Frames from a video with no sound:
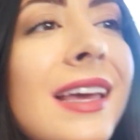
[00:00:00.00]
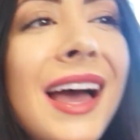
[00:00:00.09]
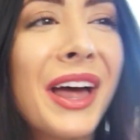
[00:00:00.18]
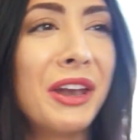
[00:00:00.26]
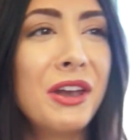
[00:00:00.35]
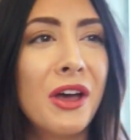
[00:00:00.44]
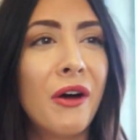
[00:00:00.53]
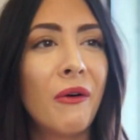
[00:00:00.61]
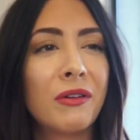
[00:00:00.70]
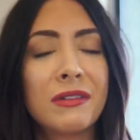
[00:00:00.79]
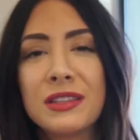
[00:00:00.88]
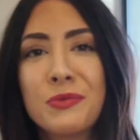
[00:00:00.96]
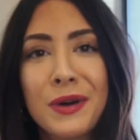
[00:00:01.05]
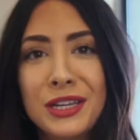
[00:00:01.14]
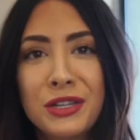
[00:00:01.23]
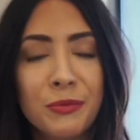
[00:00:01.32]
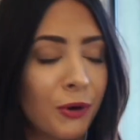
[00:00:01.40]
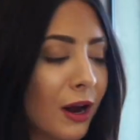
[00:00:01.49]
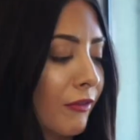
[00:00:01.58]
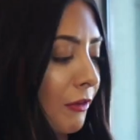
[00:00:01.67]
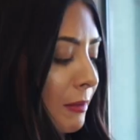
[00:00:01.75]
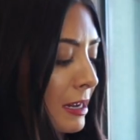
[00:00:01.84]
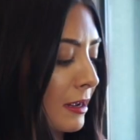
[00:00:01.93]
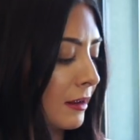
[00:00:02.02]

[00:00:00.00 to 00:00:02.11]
Yeah, no, it's way too bright for me.